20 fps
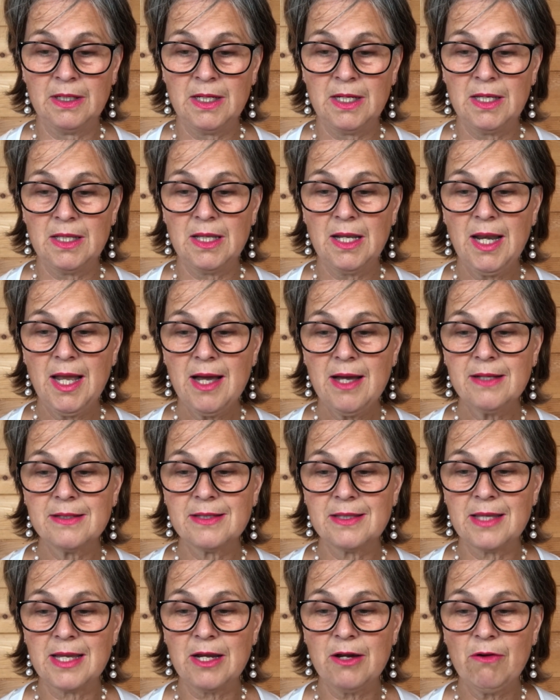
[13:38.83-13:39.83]
The last
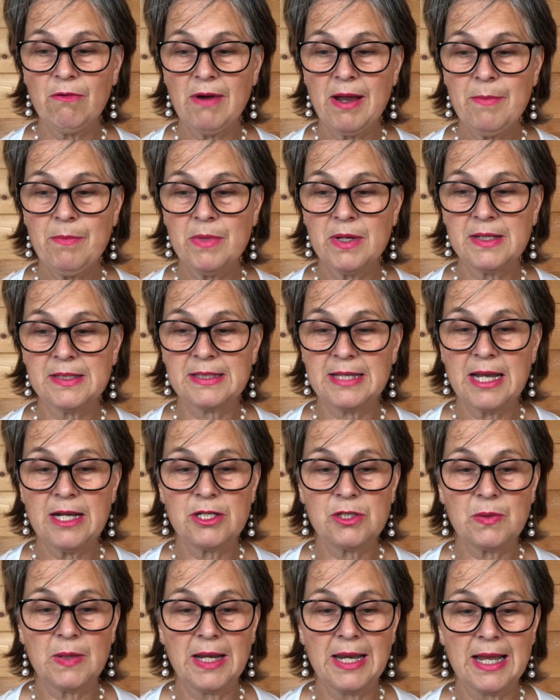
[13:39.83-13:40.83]
thing Grandma said
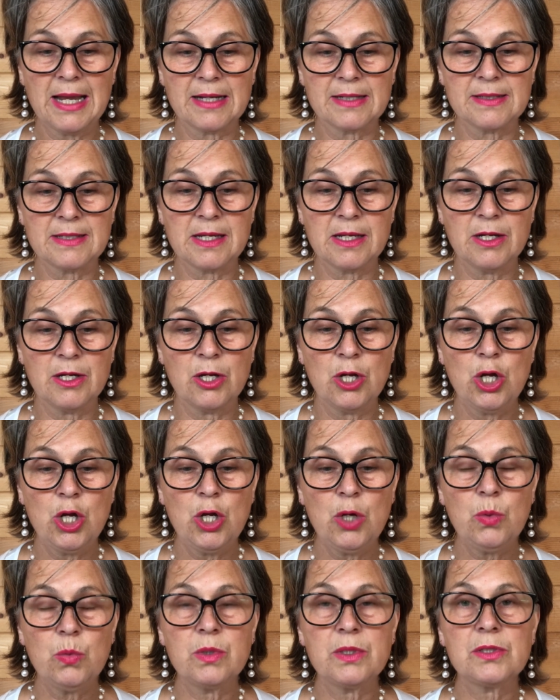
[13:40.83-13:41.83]
to Alexia
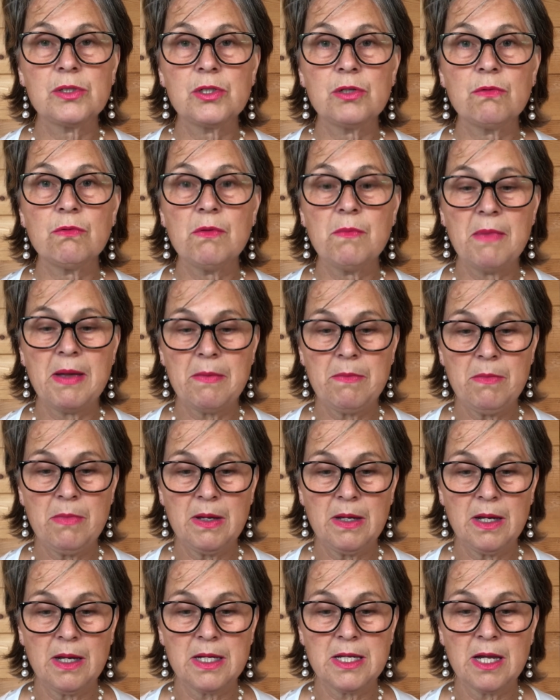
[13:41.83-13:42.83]
was to remember
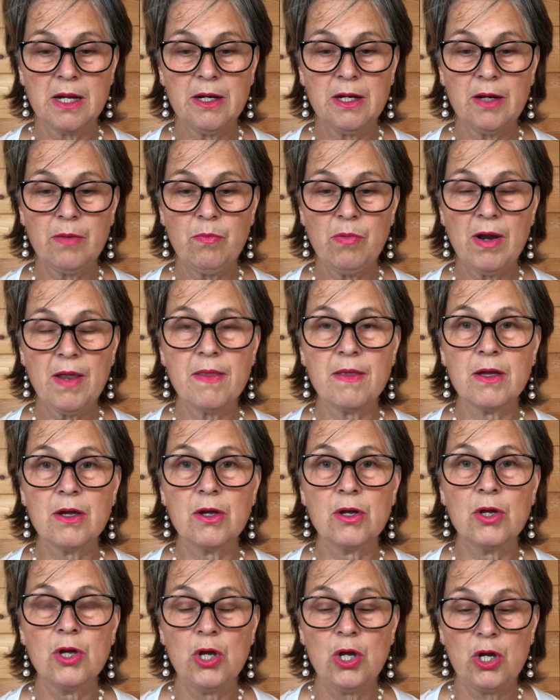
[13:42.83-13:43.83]
her younger brother,
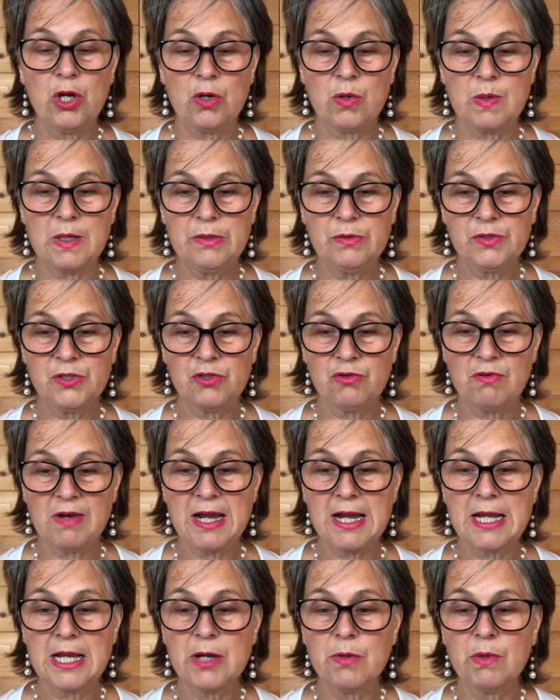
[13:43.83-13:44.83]
who in
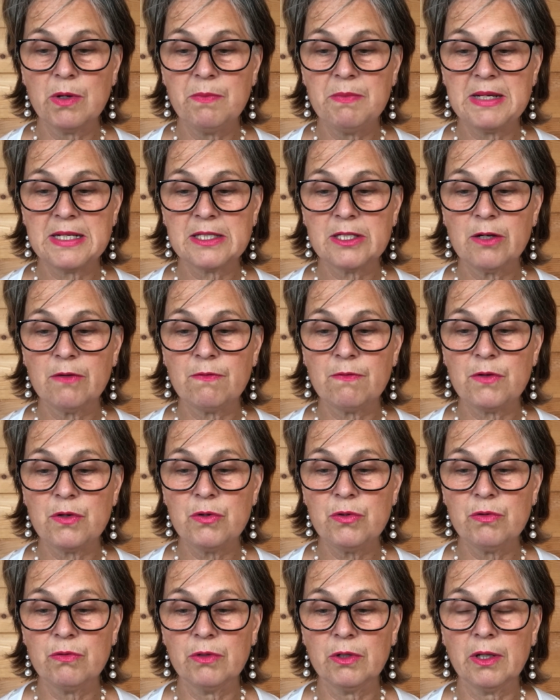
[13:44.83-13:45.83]
Australia will miss her
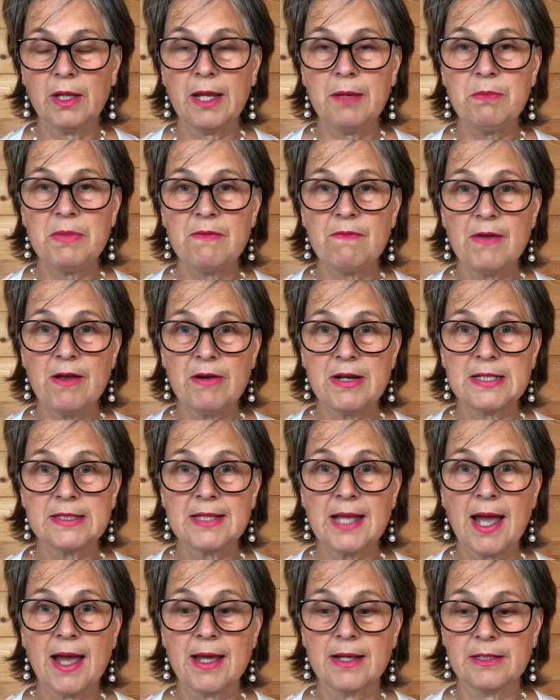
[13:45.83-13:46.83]
funeral and be very
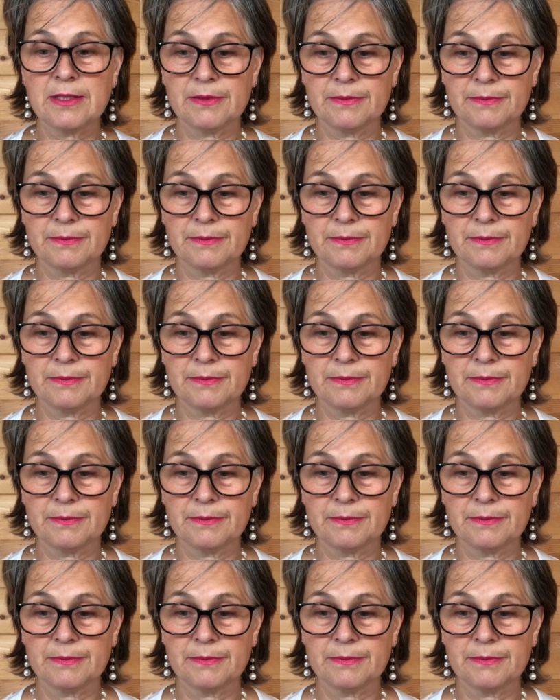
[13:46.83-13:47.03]
sad.